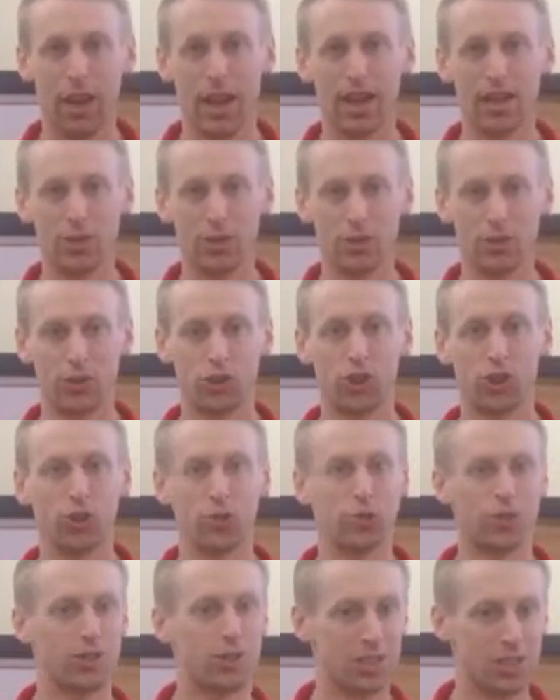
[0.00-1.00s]
and your
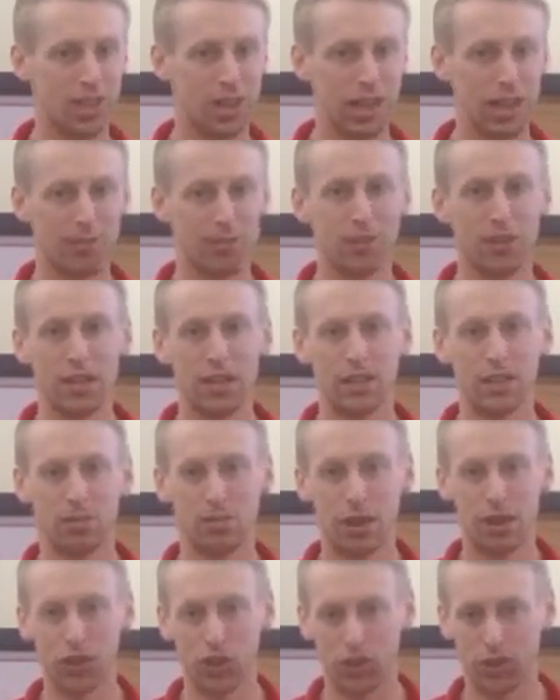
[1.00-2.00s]
children's life
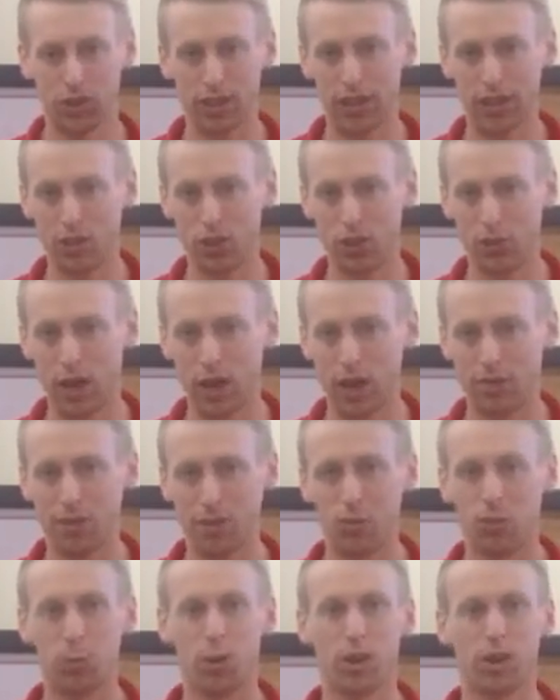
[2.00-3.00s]
to make sure that you have
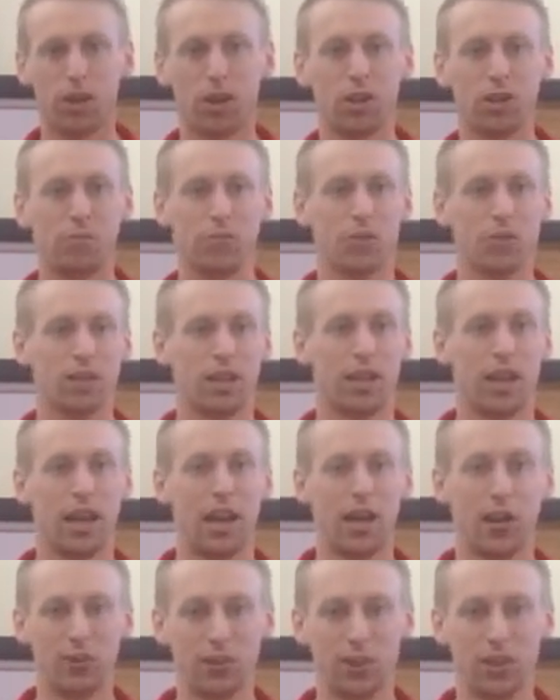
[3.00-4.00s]
a 100%
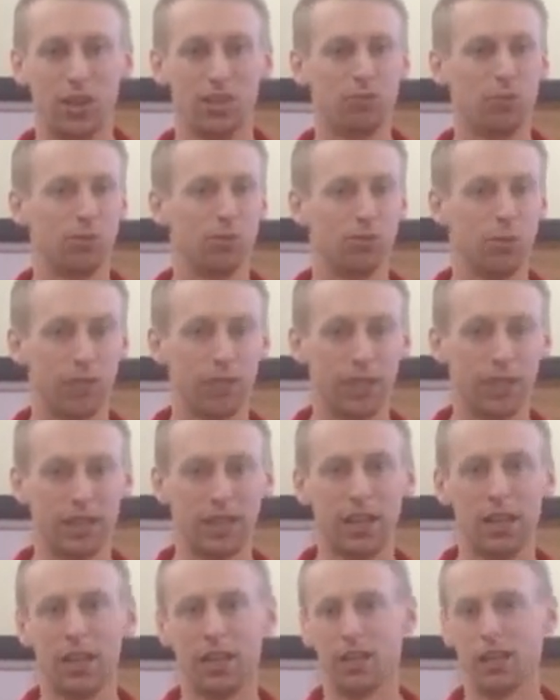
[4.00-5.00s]
healthy and
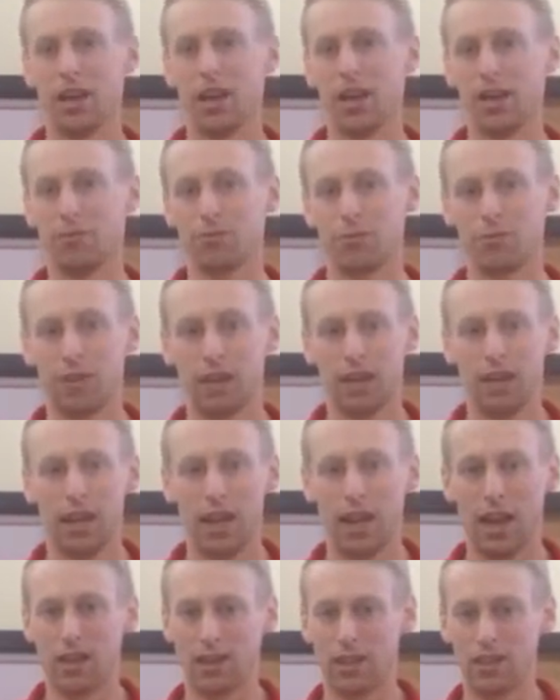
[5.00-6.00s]
fulfilling life.
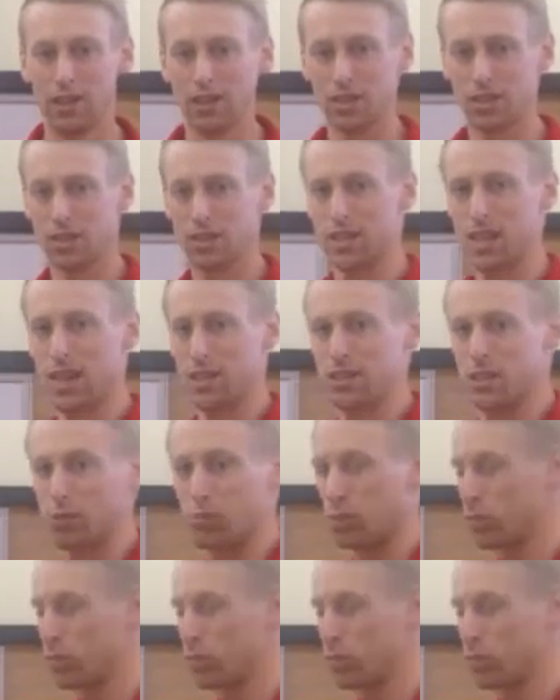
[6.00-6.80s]
And this is exactly